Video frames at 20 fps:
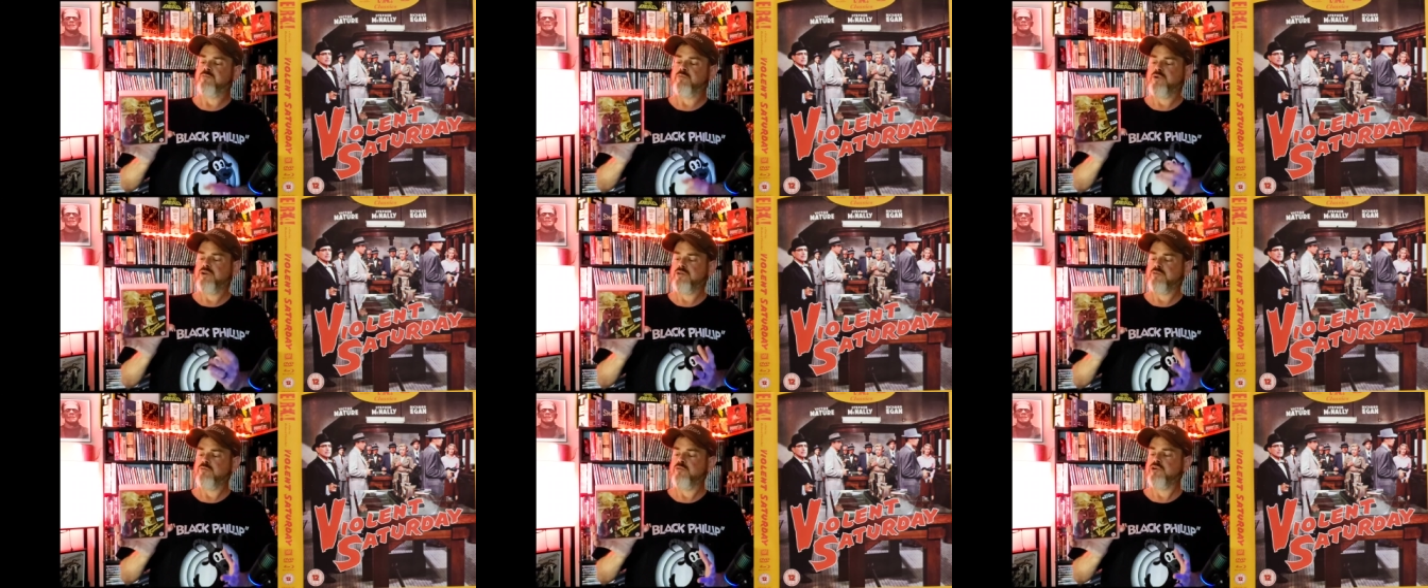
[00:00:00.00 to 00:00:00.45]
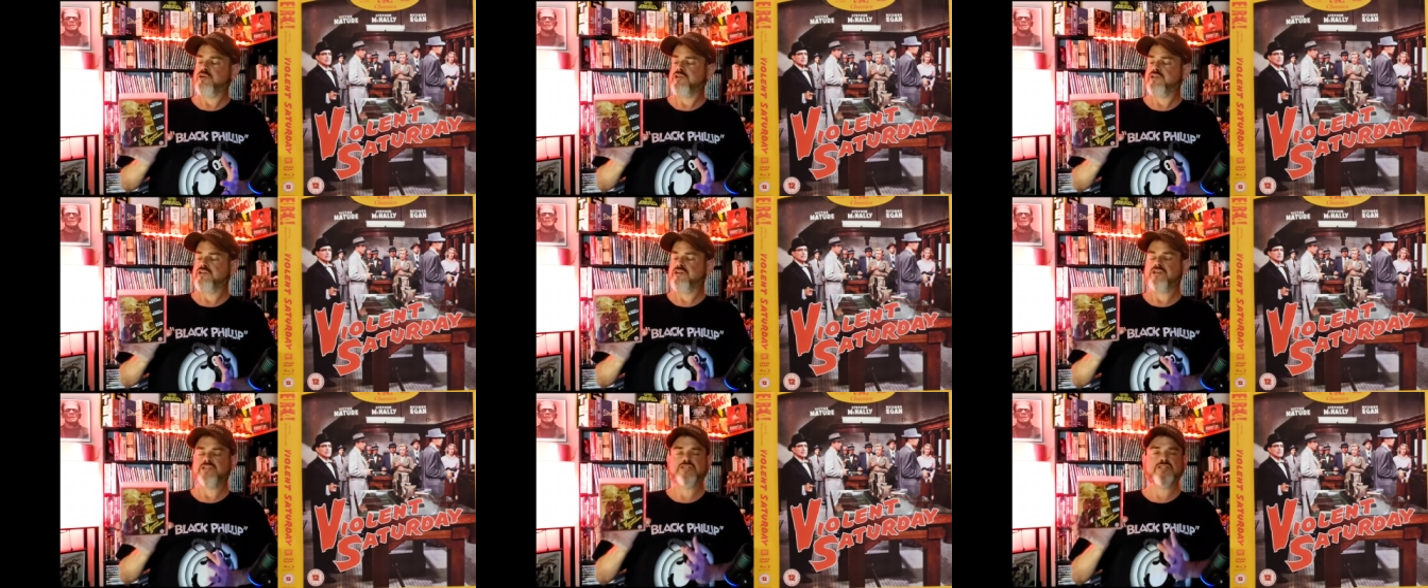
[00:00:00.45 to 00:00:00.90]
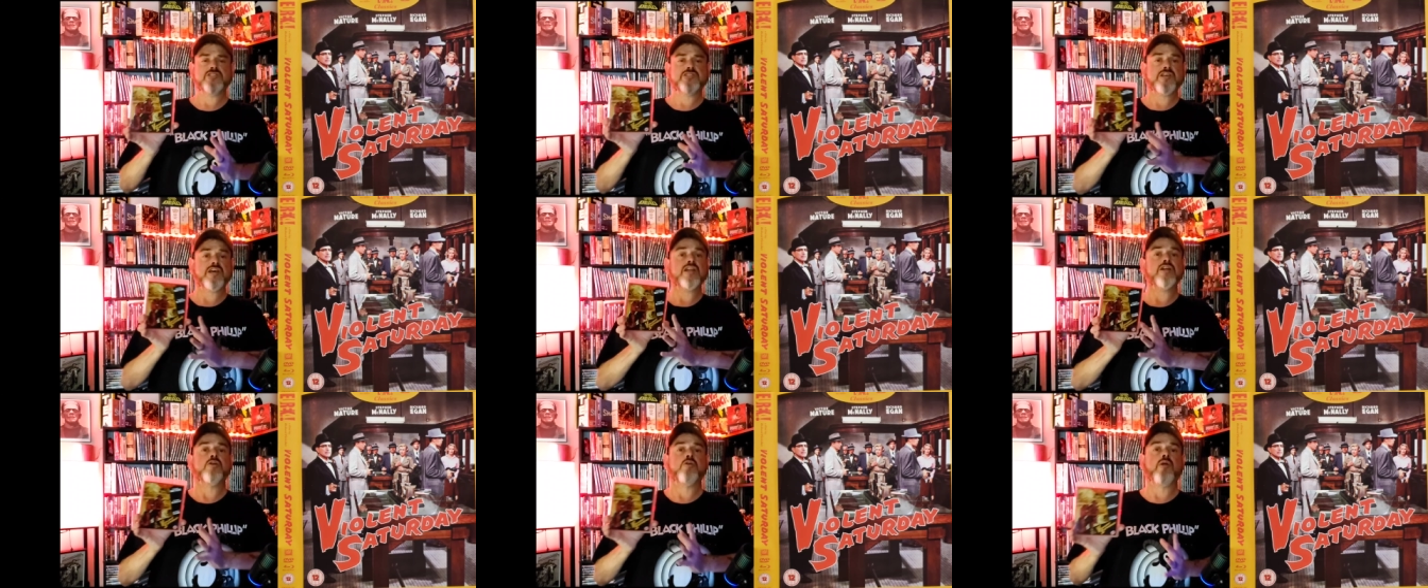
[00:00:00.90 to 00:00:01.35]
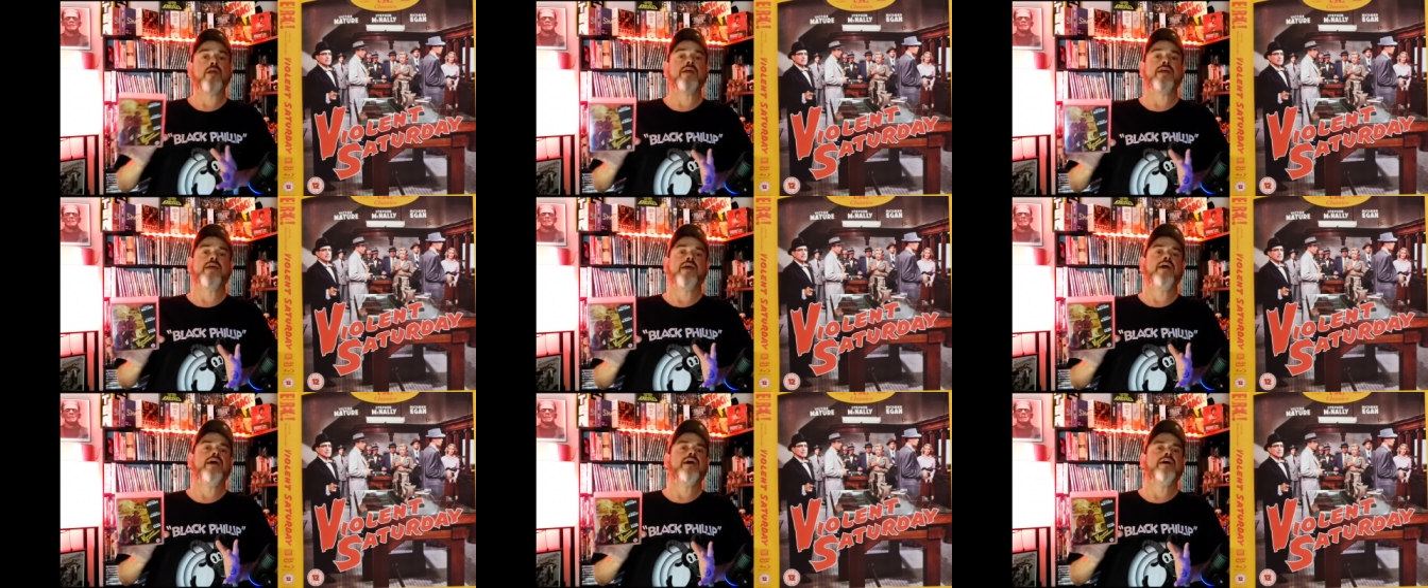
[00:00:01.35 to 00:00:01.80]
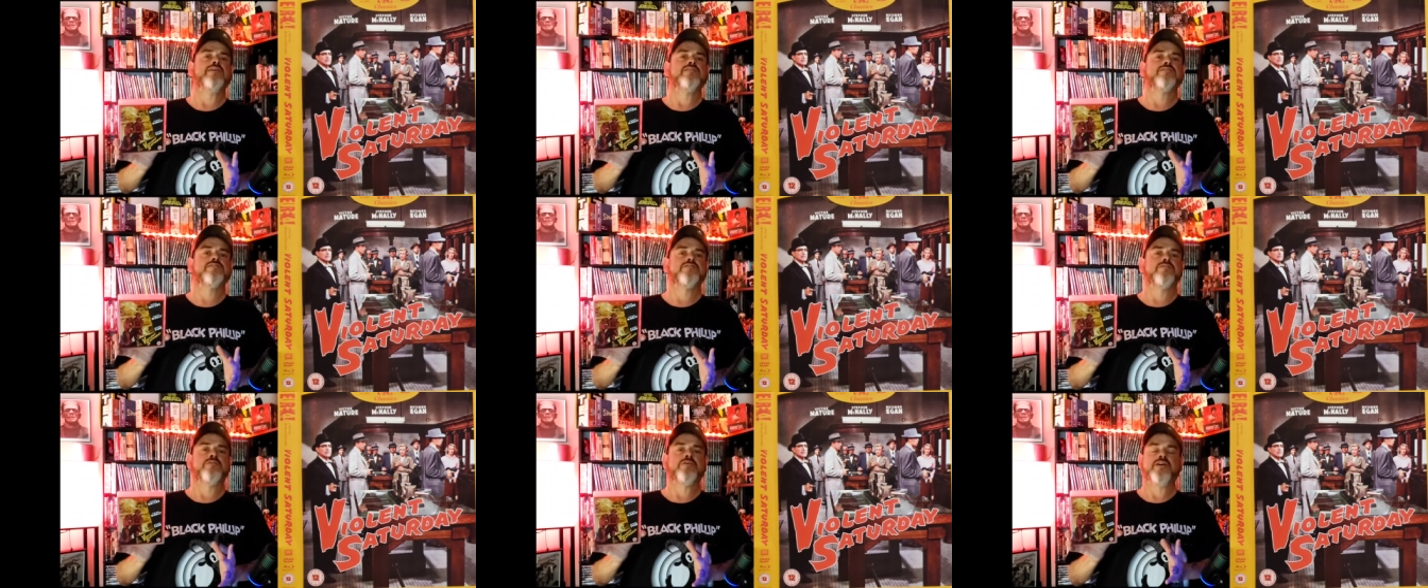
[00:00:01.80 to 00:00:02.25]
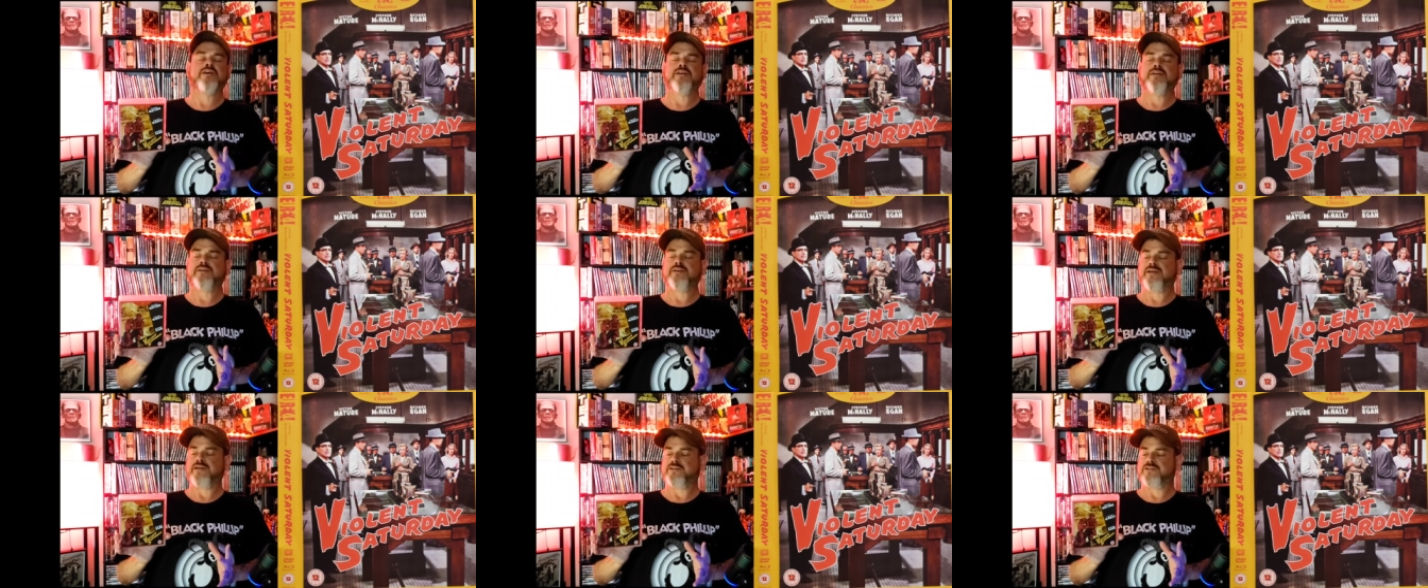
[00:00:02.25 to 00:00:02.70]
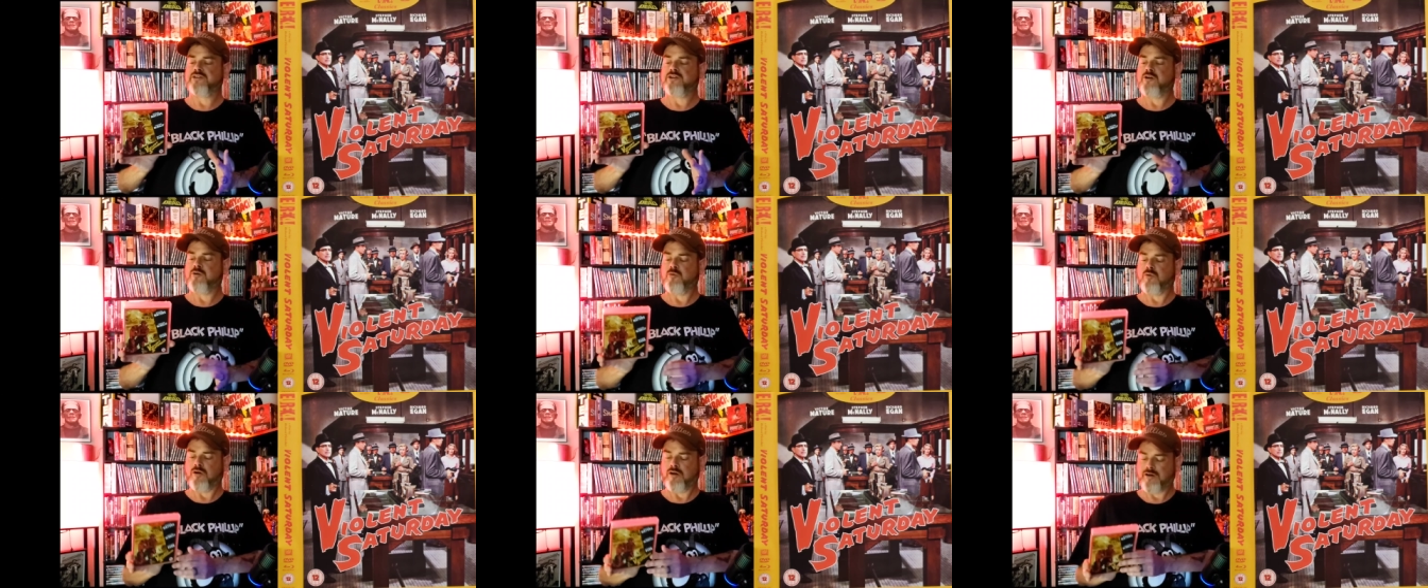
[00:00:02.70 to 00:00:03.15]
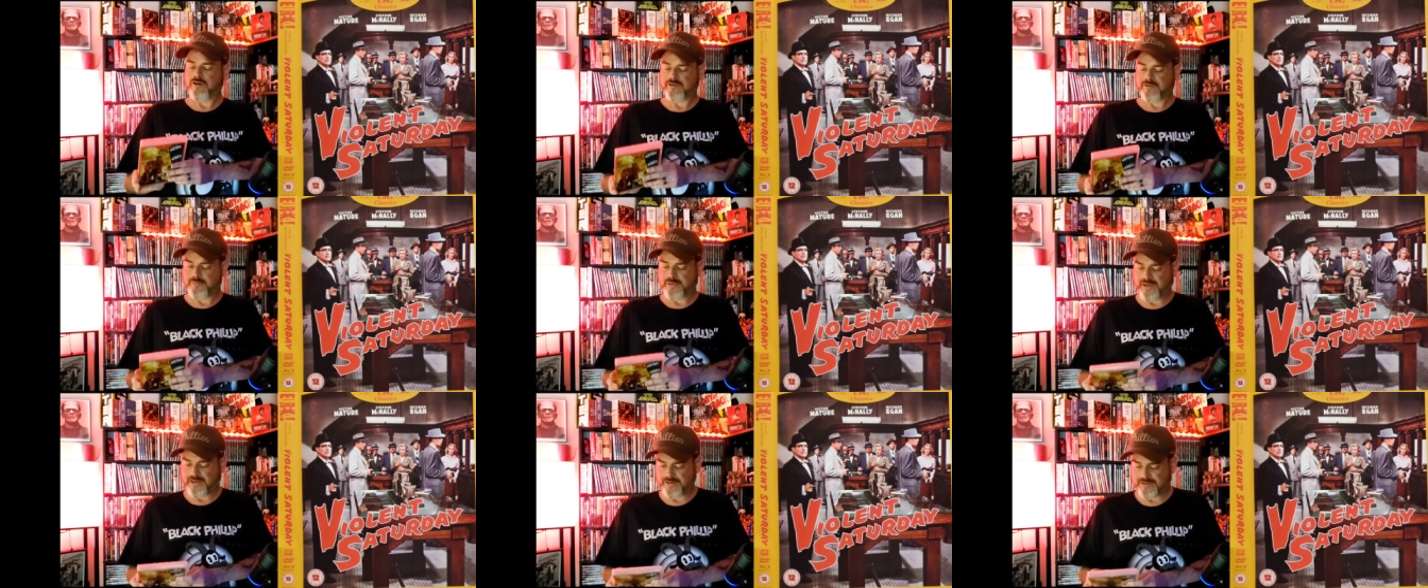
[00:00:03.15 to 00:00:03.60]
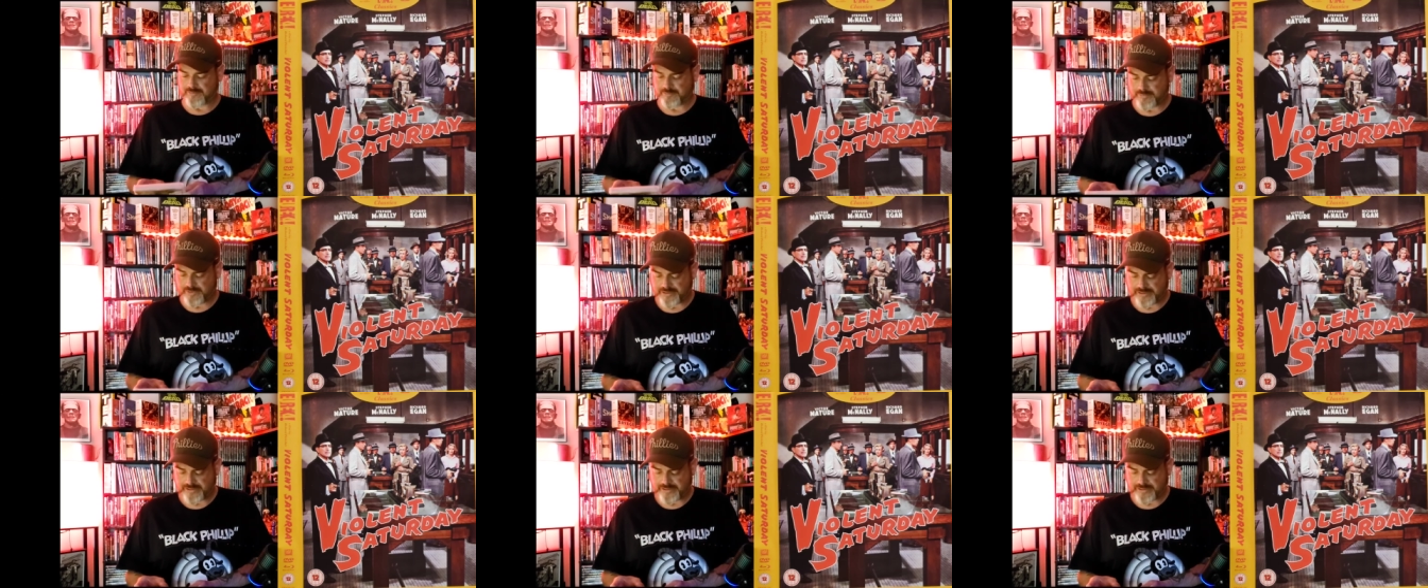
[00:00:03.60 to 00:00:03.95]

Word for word: real, really good. It's just got a great cast. Okay, I could go on about it,